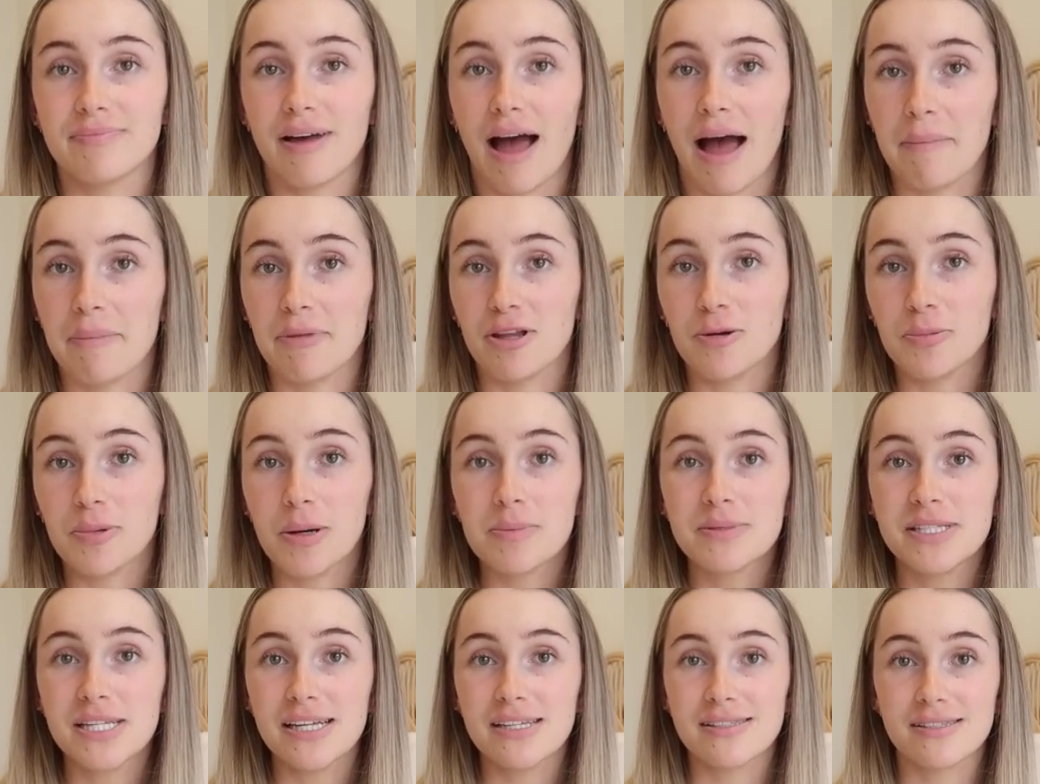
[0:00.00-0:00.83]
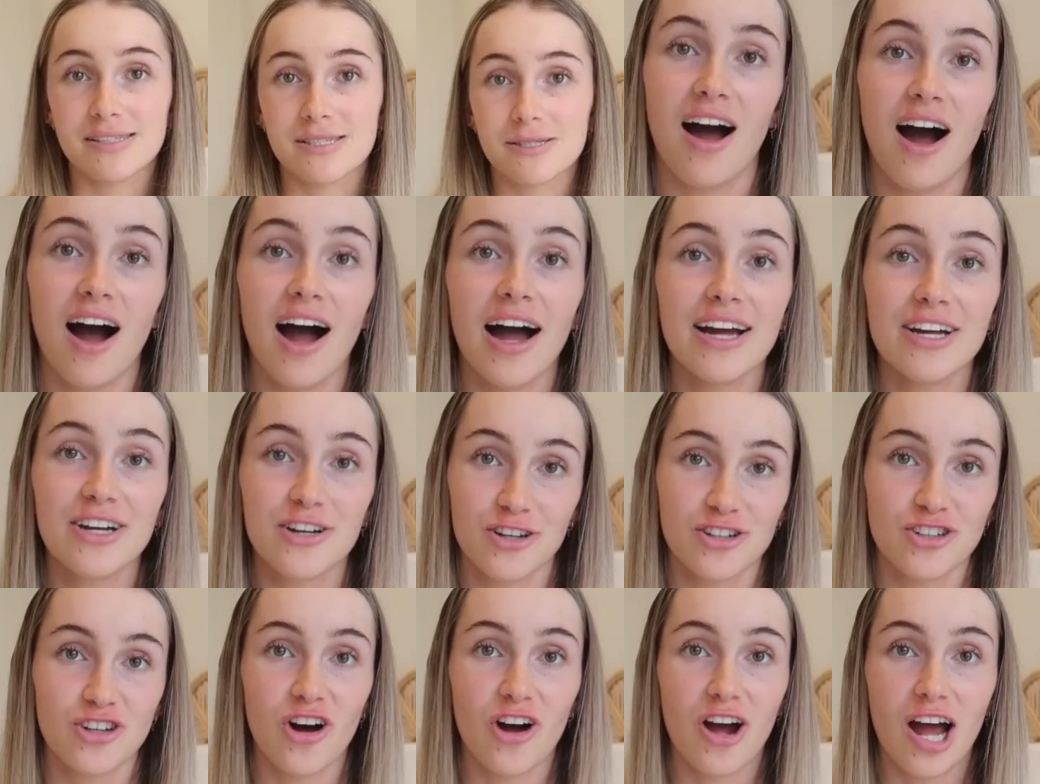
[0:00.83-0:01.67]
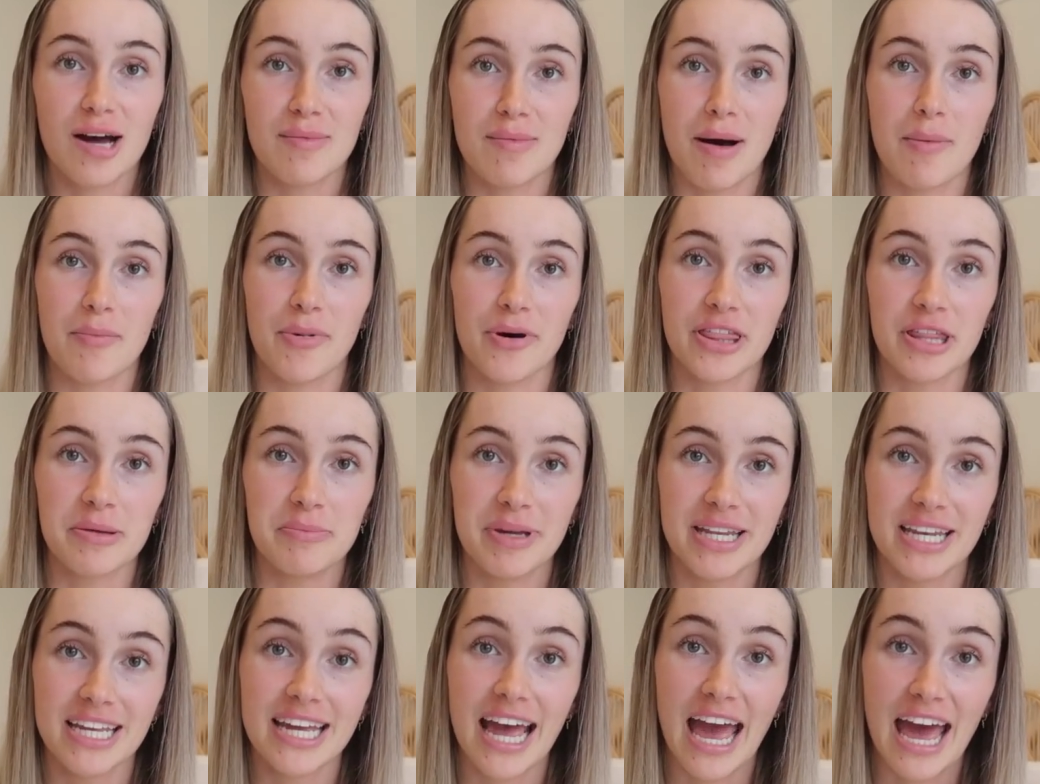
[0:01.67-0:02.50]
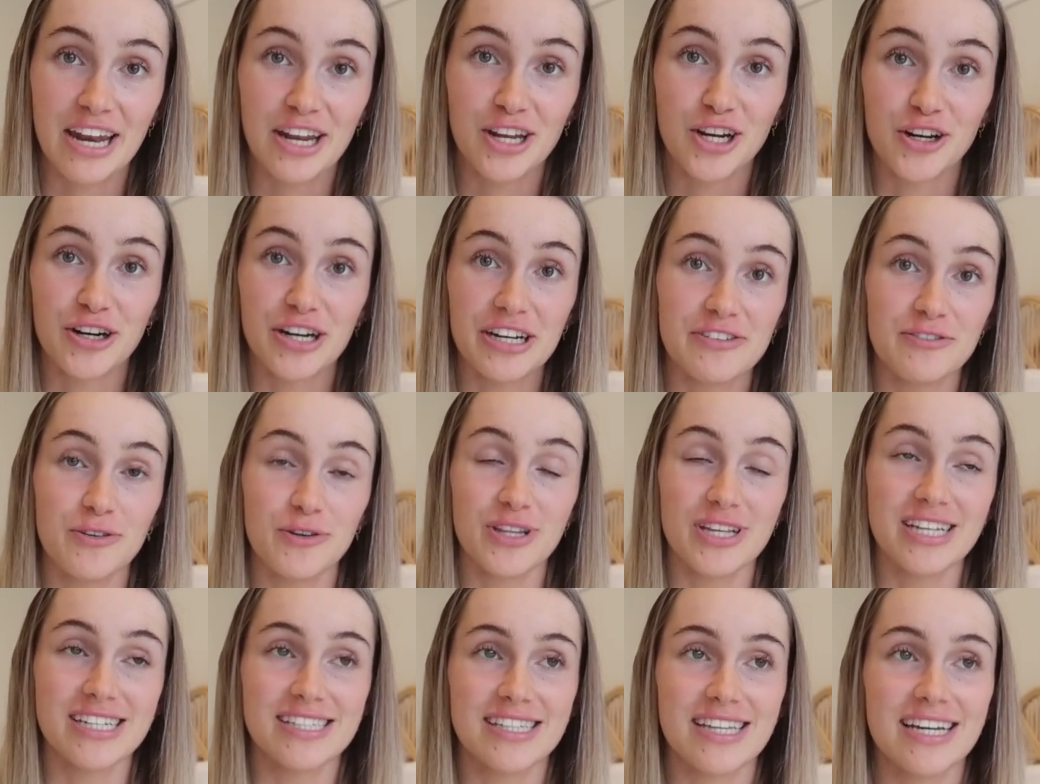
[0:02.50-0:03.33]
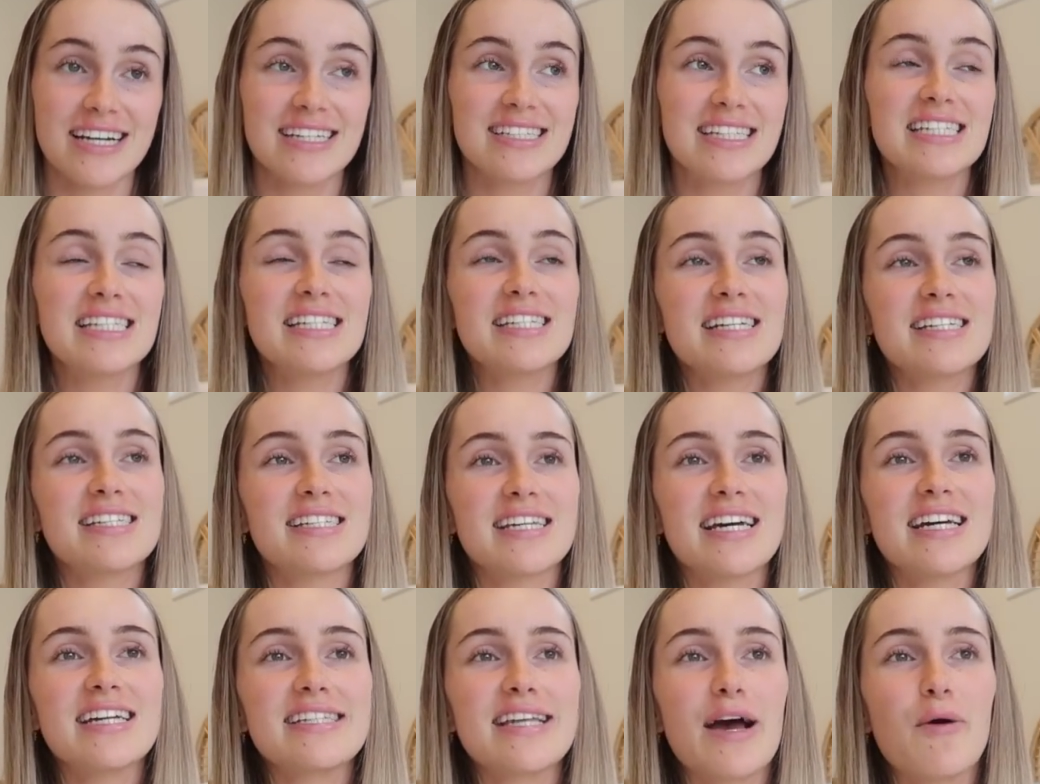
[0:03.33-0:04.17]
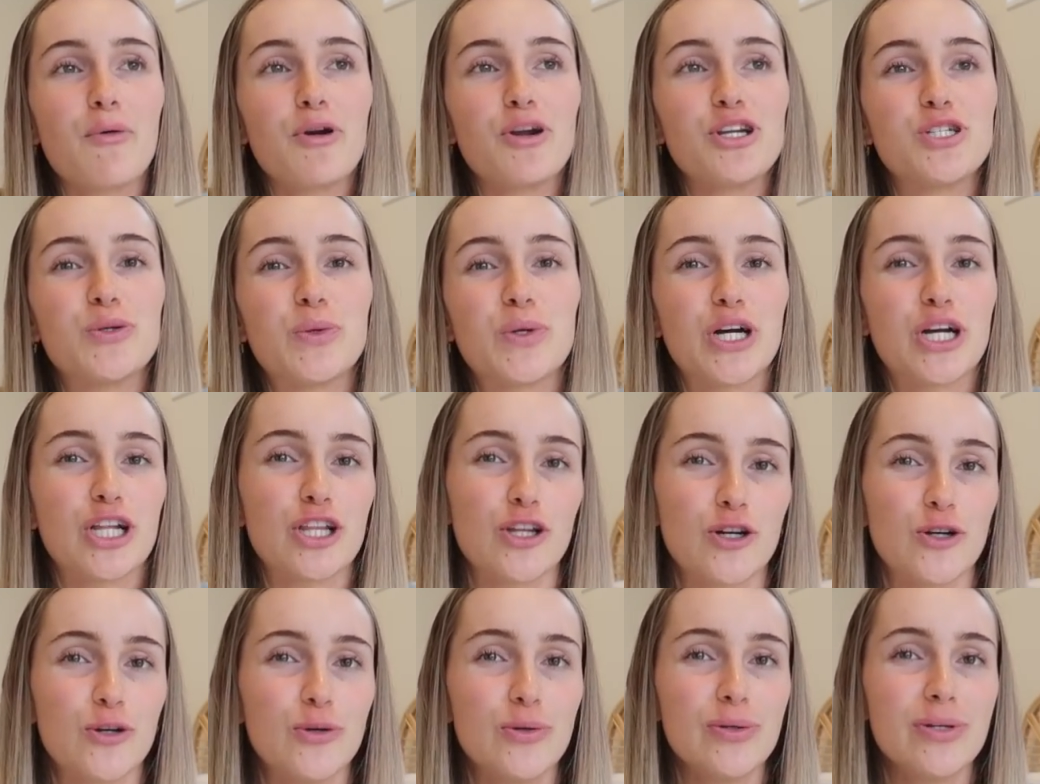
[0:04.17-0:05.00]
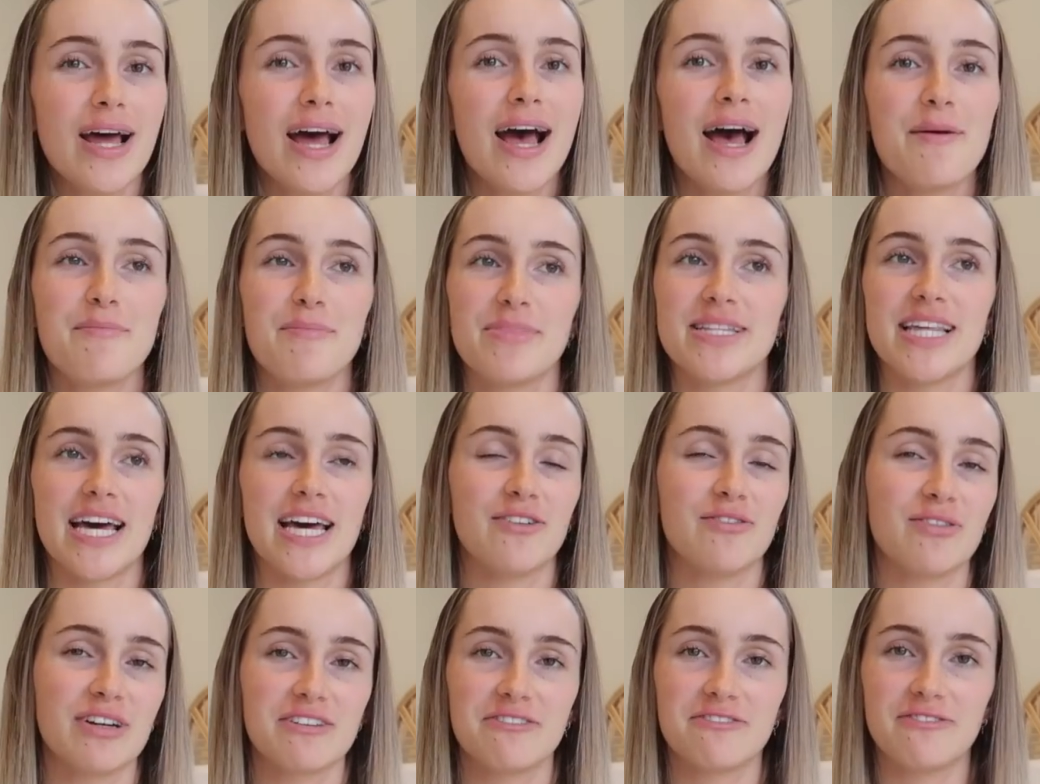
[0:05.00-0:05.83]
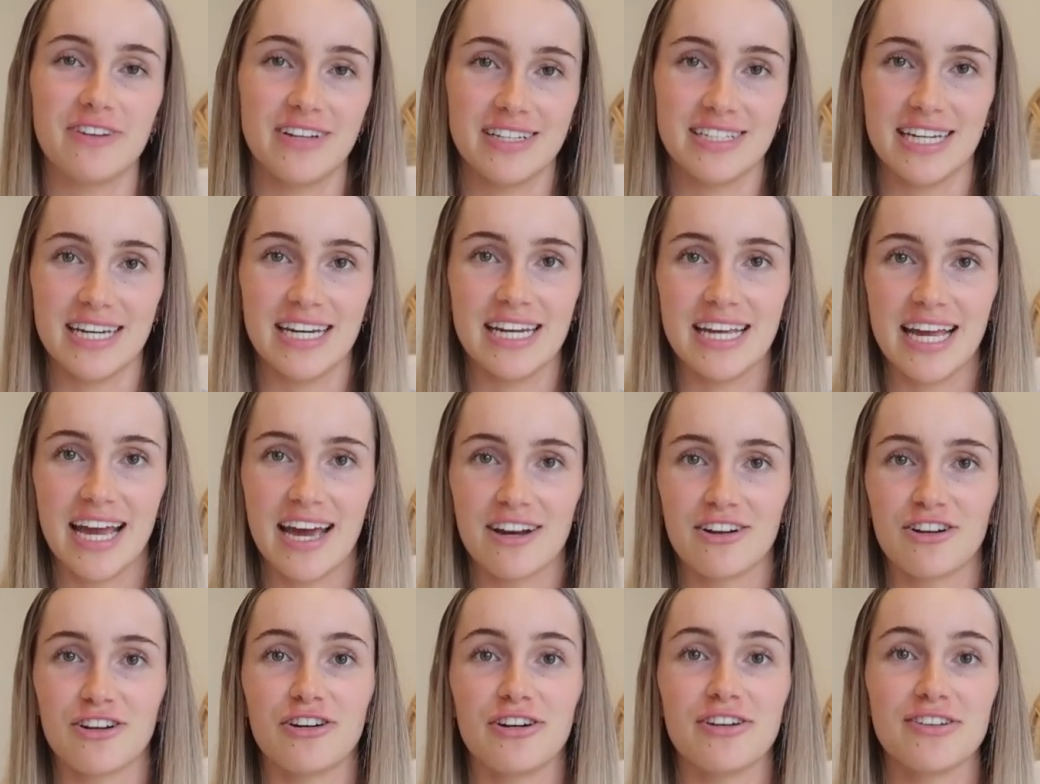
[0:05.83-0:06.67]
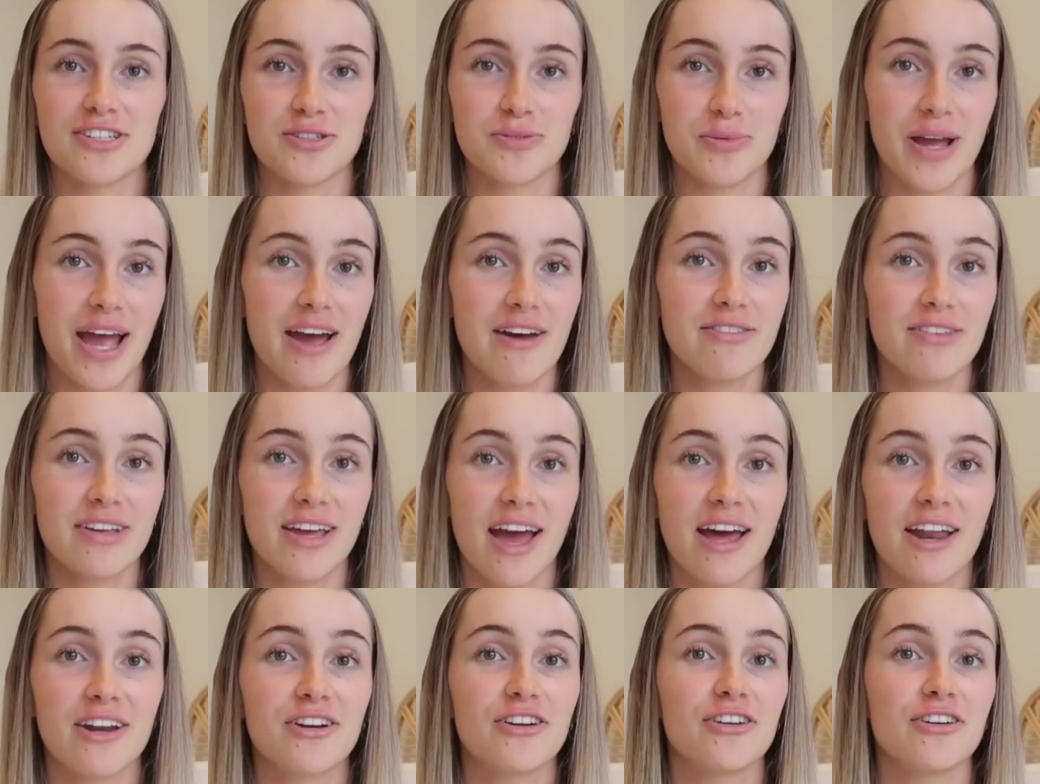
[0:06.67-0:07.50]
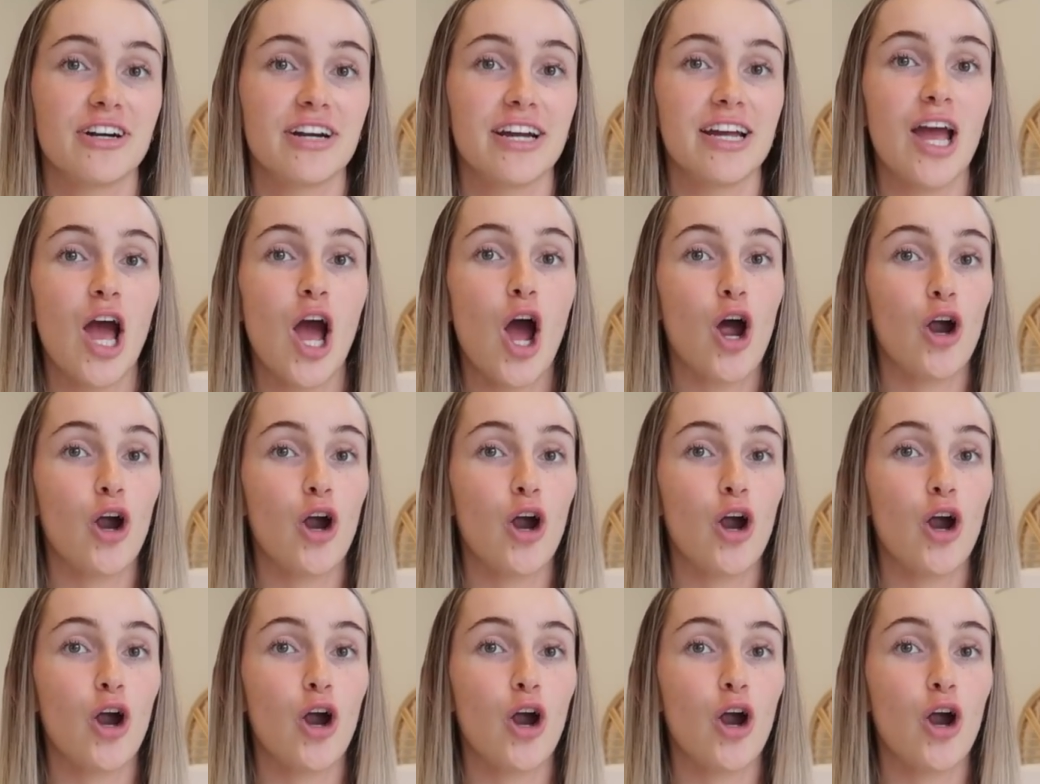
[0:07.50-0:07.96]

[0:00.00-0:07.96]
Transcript: I'm a little bit obsessed. I could not come up with a better category for these things. These are just things I wanted to include, but they don't really fit into any category. So we have the category